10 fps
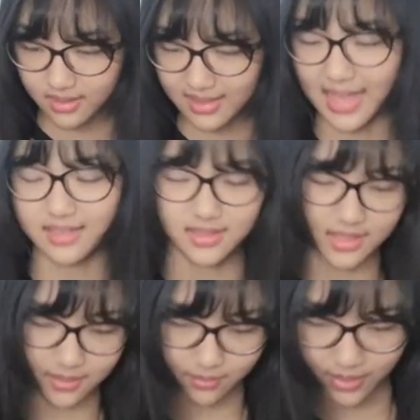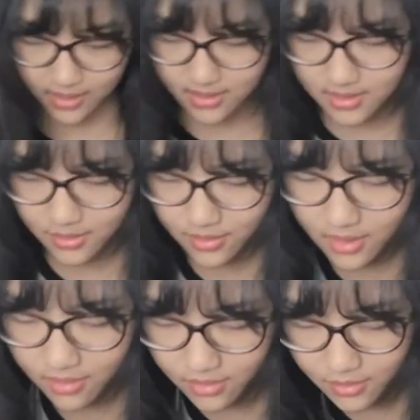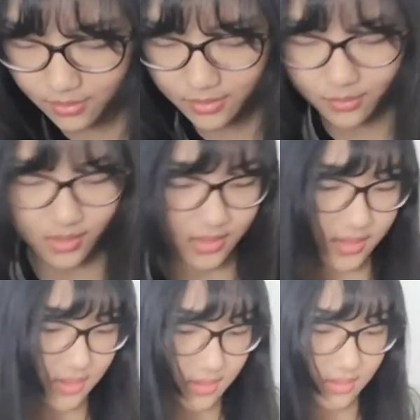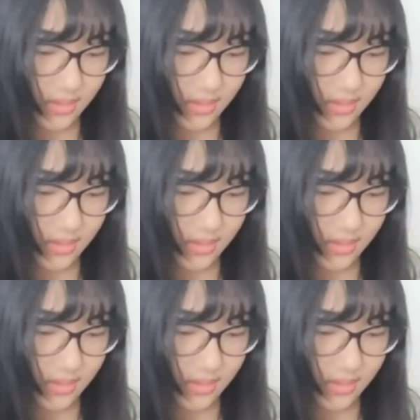Lasting base. So the other one was,